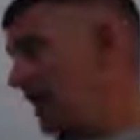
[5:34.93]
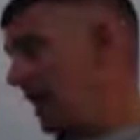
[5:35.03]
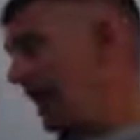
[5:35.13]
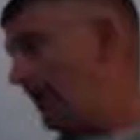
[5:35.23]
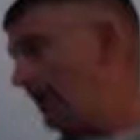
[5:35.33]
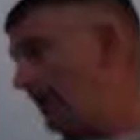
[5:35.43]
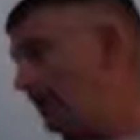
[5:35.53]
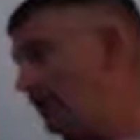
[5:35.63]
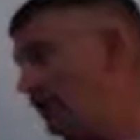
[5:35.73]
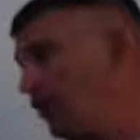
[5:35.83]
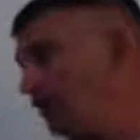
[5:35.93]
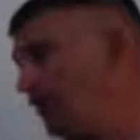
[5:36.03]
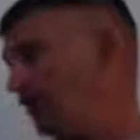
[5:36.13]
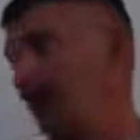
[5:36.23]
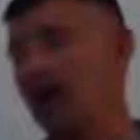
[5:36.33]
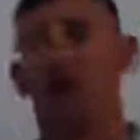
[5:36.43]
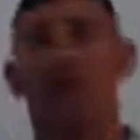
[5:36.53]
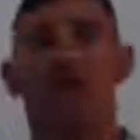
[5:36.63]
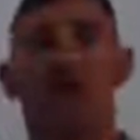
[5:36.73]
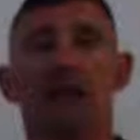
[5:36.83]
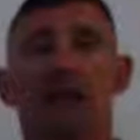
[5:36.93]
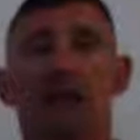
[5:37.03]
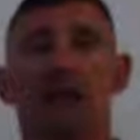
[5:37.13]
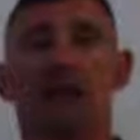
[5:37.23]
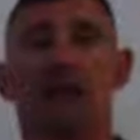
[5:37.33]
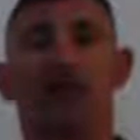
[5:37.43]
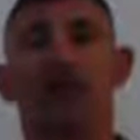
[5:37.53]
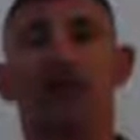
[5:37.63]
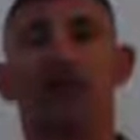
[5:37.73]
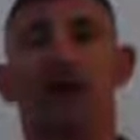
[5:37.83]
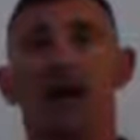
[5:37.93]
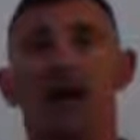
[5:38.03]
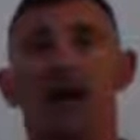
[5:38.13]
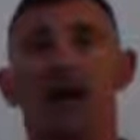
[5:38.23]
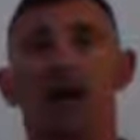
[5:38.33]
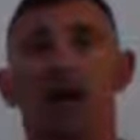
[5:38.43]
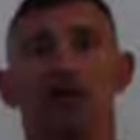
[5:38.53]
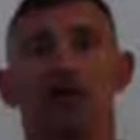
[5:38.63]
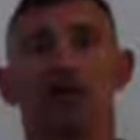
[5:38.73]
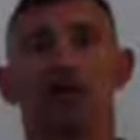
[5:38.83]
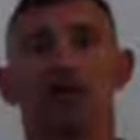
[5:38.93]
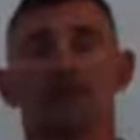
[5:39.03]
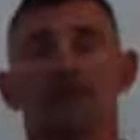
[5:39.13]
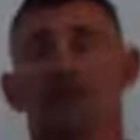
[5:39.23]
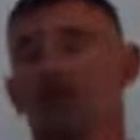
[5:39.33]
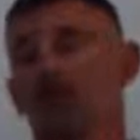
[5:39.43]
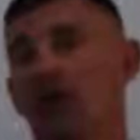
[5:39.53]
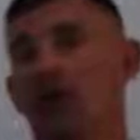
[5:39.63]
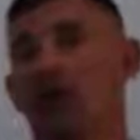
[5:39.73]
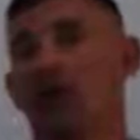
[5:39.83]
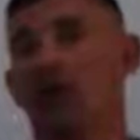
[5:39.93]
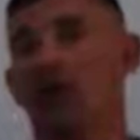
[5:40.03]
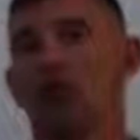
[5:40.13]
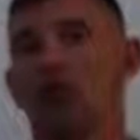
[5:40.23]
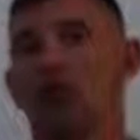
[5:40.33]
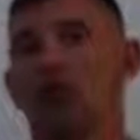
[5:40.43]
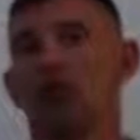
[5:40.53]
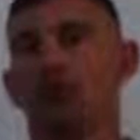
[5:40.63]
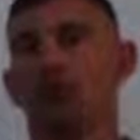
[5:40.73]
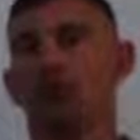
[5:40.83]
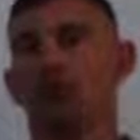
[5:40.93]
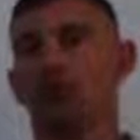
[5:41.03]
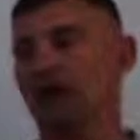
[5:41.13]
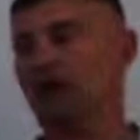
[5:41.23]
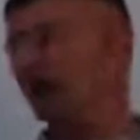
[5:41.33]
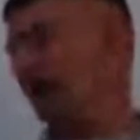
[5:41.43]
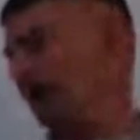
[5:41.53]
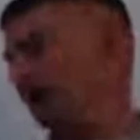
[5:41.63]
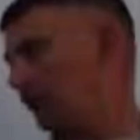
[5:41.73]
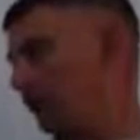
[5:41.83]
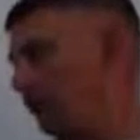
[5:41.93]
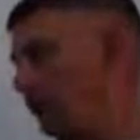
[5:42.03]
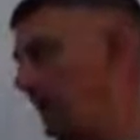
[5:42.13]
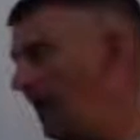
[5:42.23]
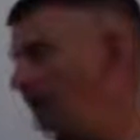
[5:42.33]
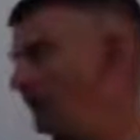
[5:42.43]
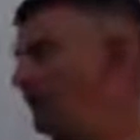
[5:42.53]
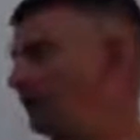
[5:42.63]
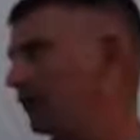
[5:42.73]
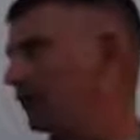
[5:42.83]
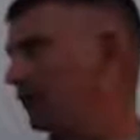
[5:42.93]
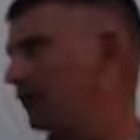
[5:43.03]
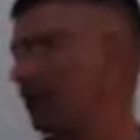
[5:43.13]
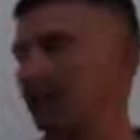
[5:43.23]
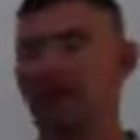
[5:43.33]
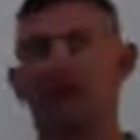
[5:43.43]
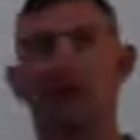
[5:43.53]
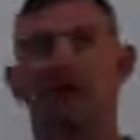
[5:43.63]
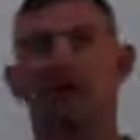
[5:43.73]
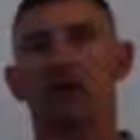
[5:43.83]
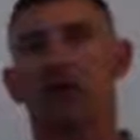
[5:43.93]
And then closely tied to that is the environment that you're in. So, real quick example. So as these are linked together,